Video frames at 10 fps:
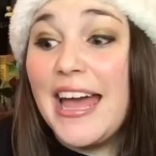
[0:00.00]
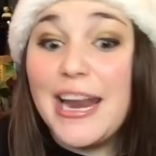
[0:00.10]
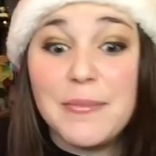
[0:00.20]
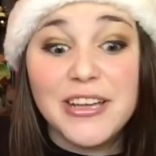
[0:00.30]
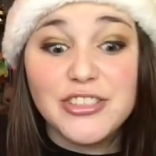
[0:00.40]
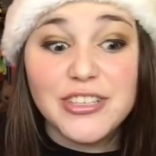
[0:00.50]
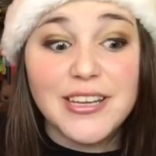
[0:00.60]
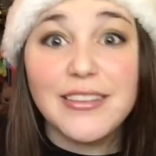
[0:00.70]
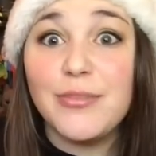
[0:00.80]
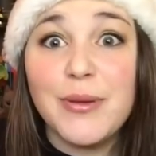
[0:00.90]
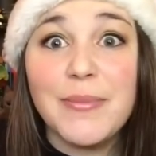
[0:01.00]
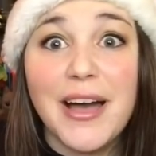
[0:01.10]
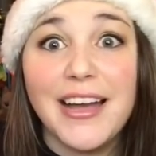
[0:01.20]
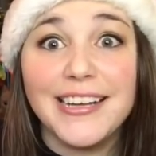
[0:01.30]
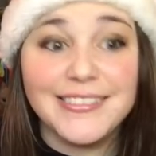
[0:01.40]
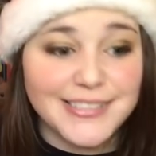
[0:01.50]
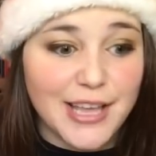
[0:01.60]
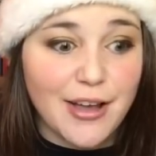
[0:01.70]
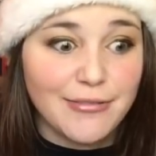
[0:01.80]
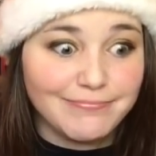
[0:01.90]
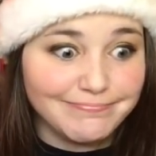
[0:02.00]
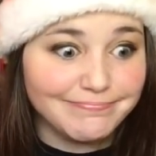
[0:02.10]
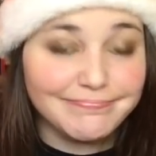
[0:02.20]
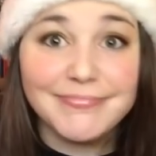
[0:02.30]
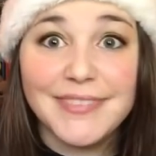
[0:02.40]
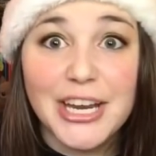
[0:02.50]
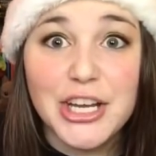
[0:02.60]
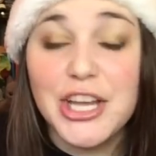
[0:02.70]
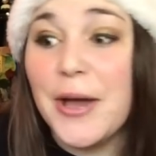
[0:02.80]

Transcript: I'm actually a little bit behind, so there you